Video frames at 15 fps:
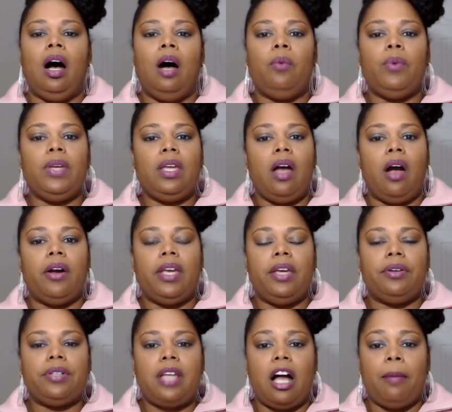We are here
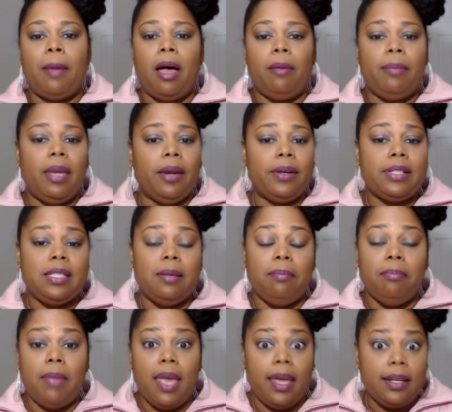to talk about Married to
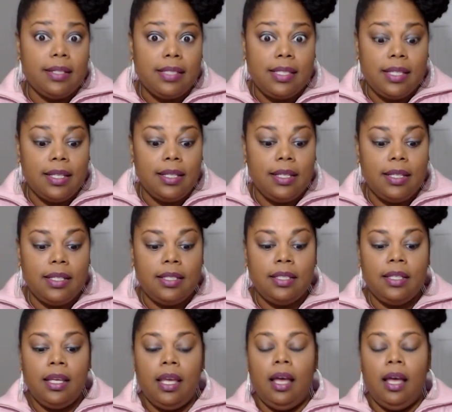Medicine.